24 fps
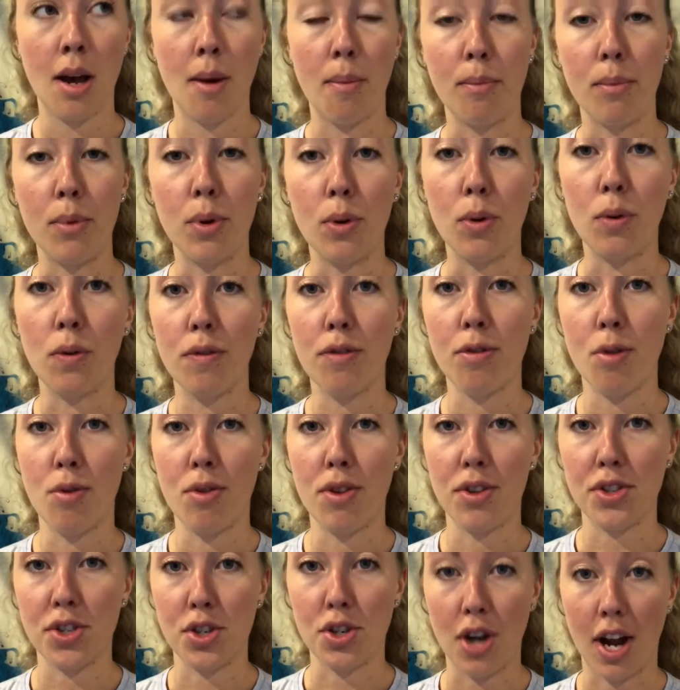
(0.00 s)
move through
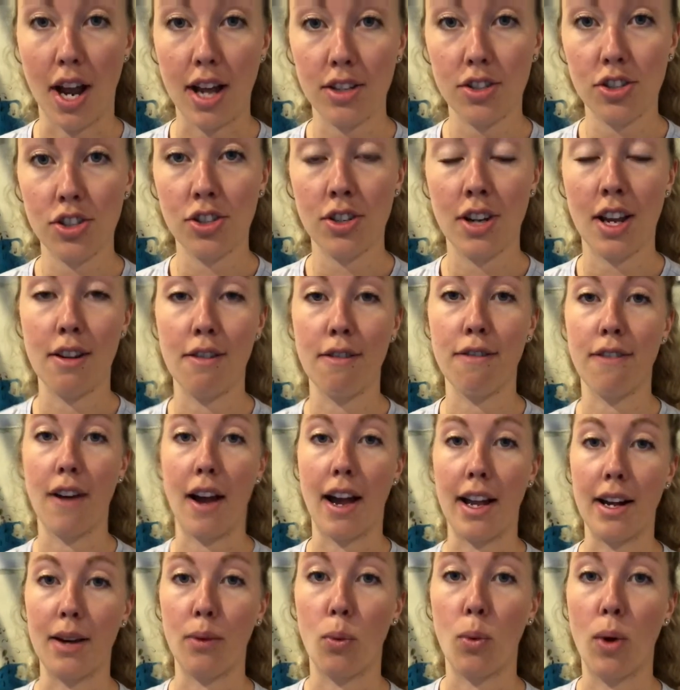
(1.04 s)
the stretch and
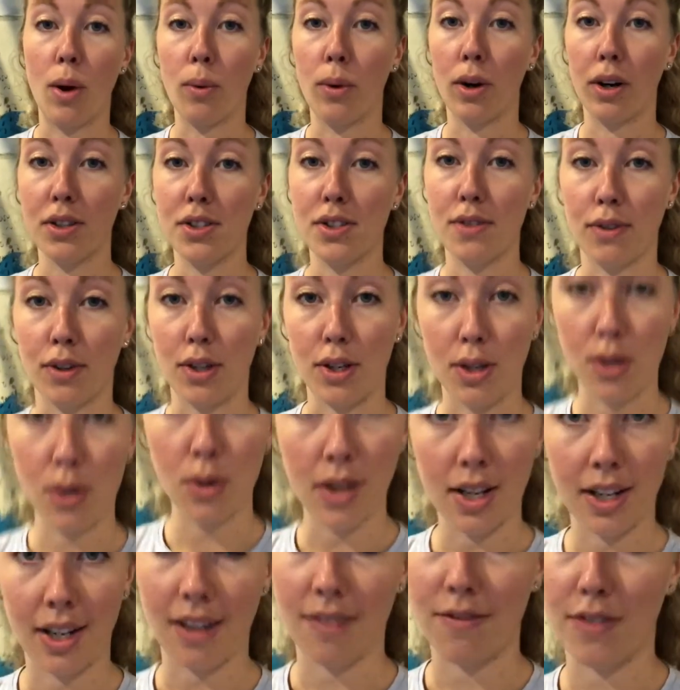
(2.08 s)
find what works for you
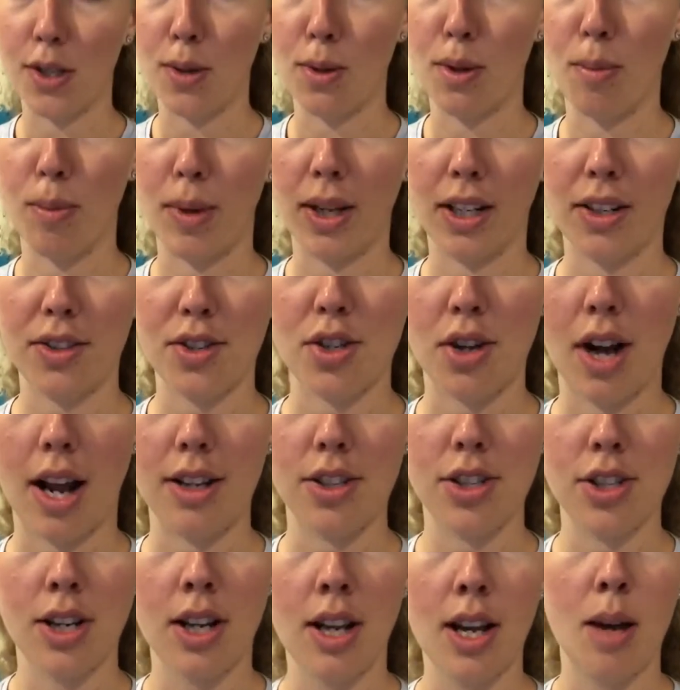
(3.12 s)
and gives you the biggest
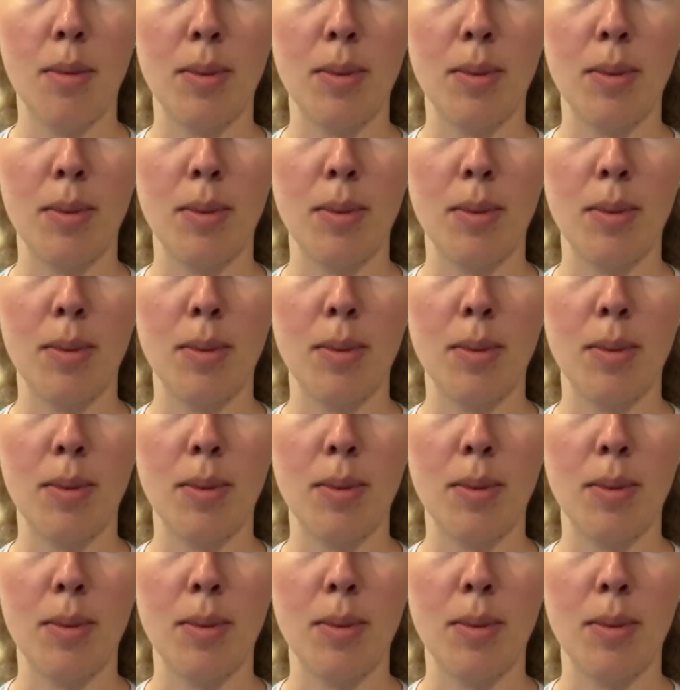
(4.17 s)
stretch,